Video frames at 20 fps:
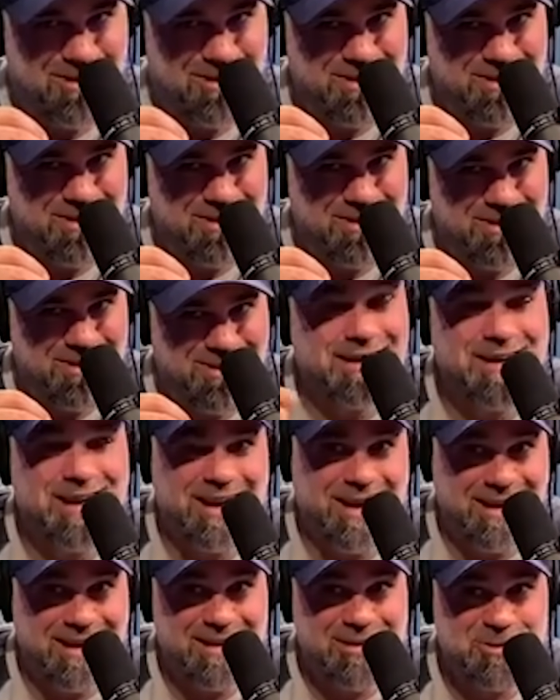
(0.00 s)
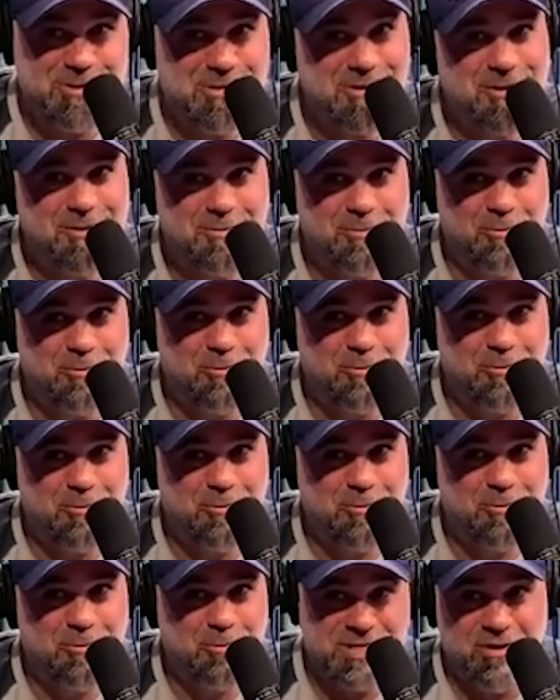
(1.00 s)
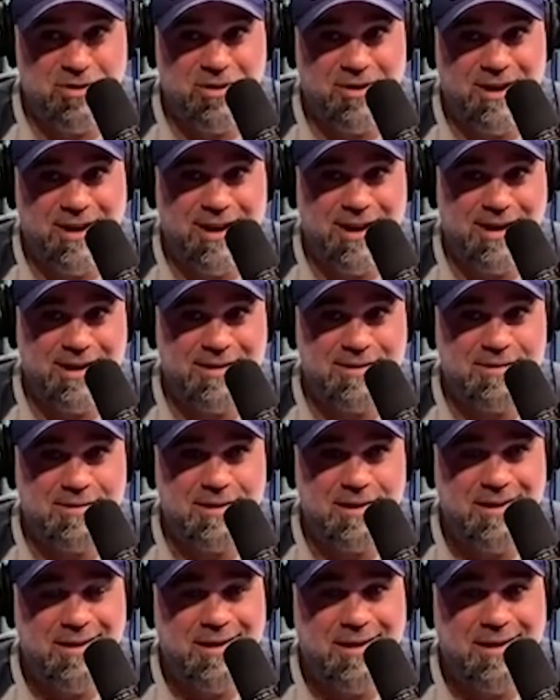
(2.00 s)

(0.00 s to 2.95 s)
It's engage, whisper, and